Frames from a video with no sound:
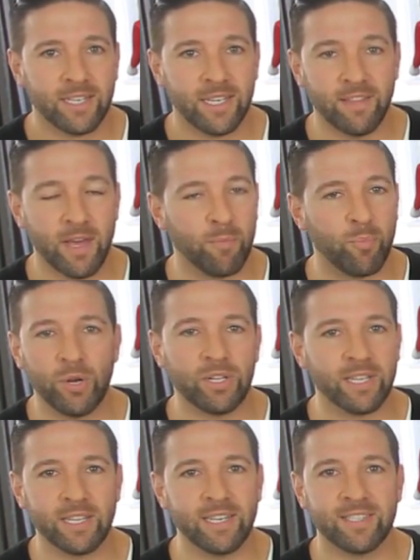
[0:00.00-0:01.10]
He then
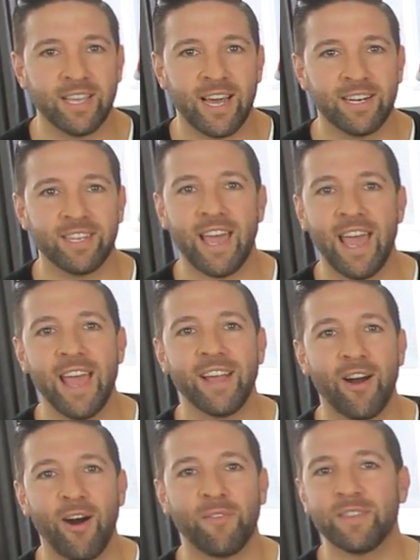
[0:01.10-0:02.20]
brilliantly decided to
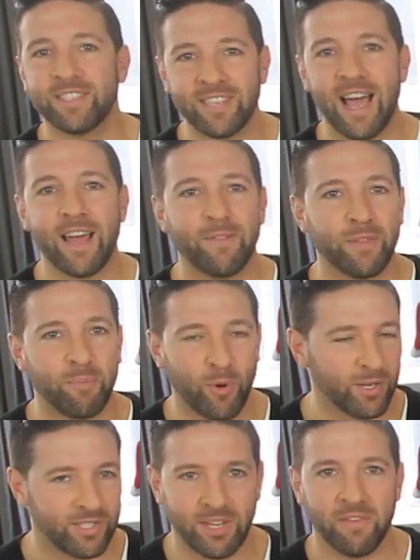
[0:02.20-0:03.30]
hang off the side of the
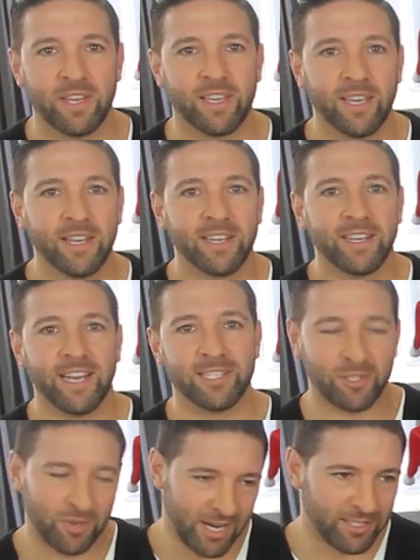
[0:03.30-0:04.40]
poor Civic as
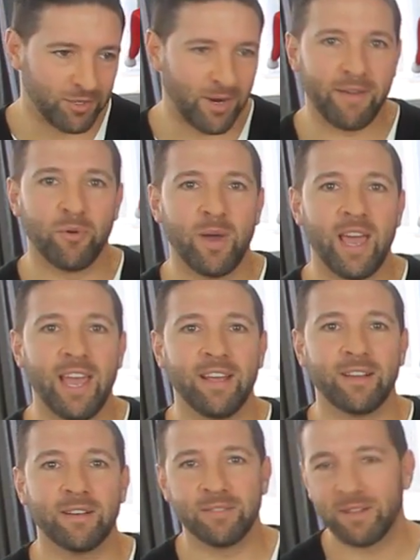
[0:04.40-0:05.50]
it tried to drive away,